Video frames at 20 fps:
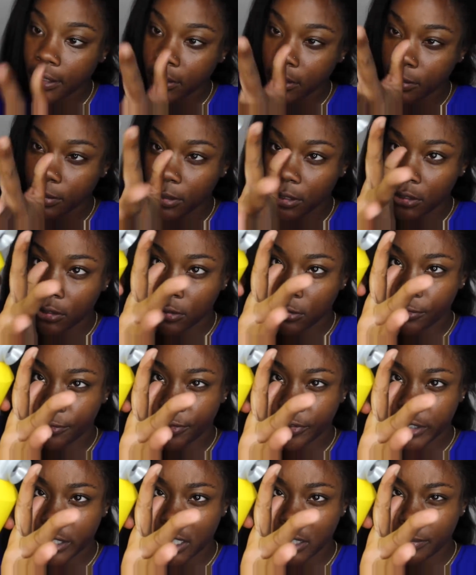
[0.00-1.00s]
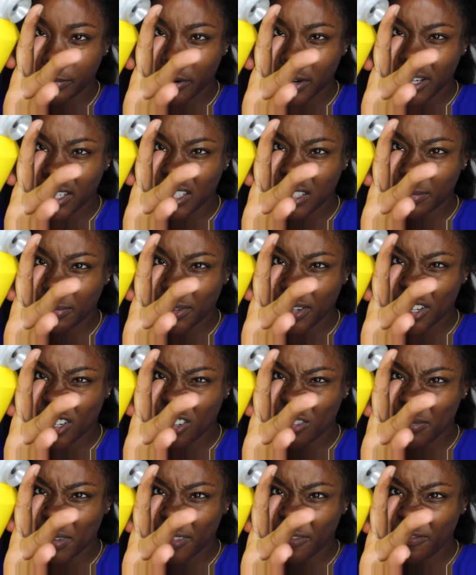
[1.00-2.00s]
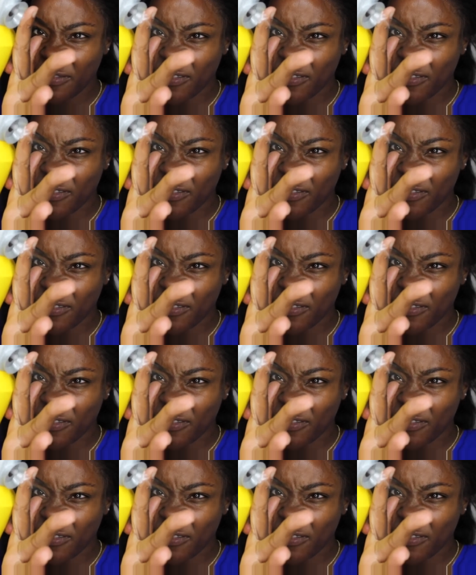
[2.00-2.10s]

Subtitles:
Got to be glue-free spray, spray it on my